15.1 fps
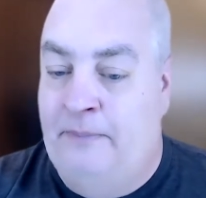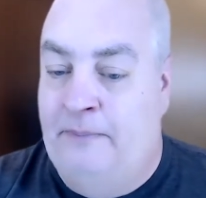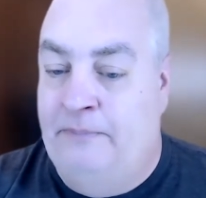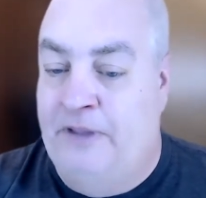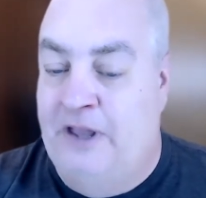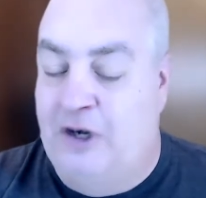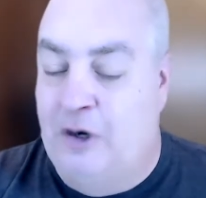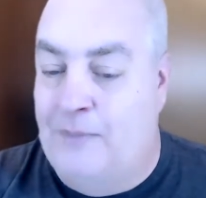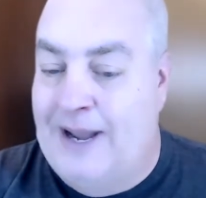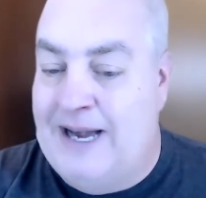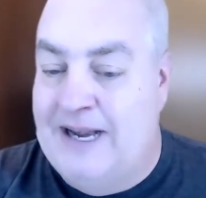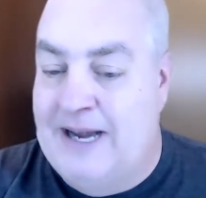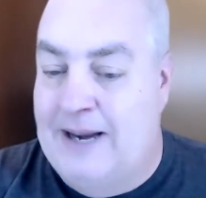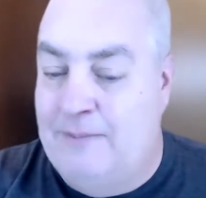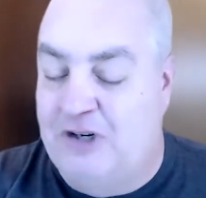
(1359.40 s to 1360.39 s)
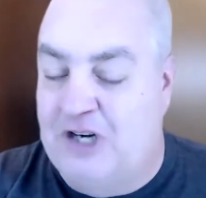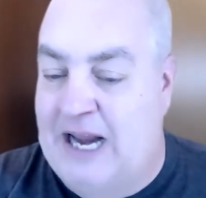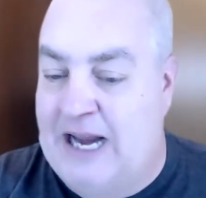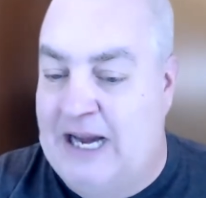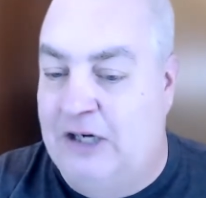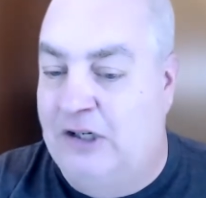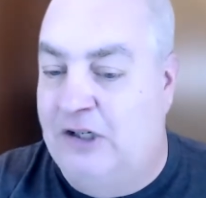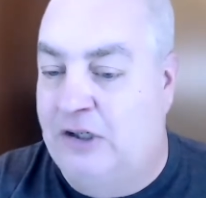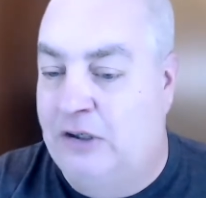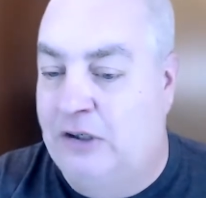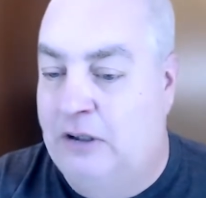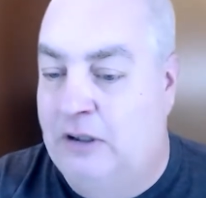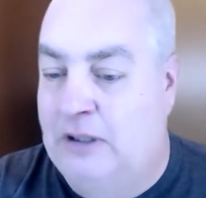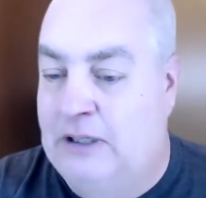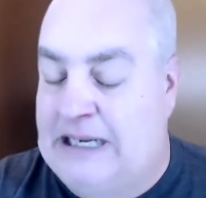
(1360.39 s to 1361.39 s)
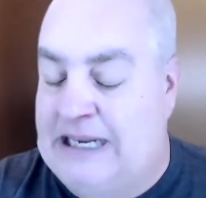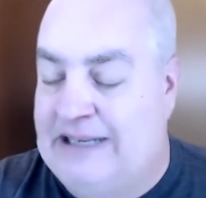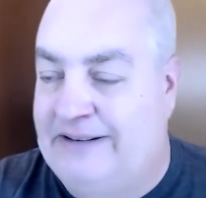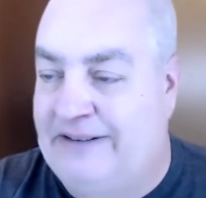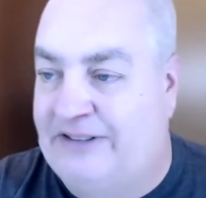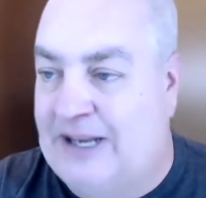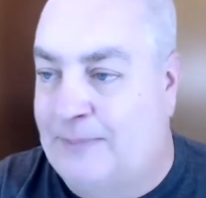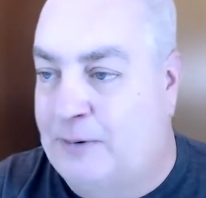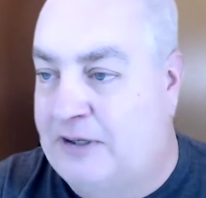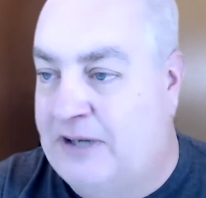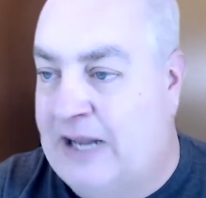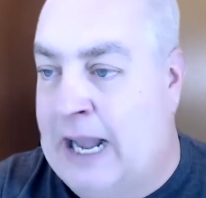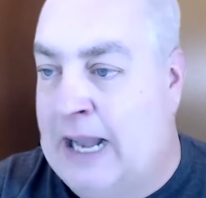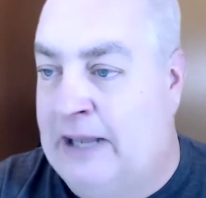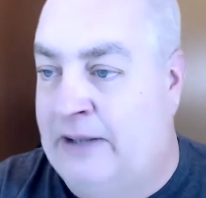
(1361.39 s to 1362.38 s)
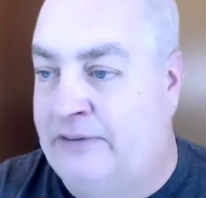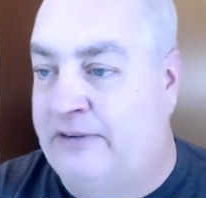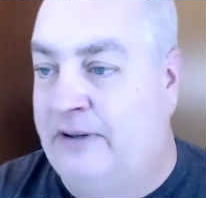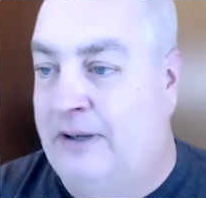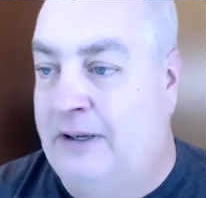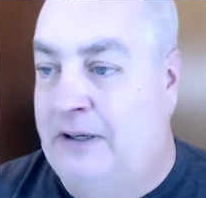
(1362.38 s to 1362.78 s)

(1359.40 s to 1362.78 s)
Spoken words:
The domain name change is a separate task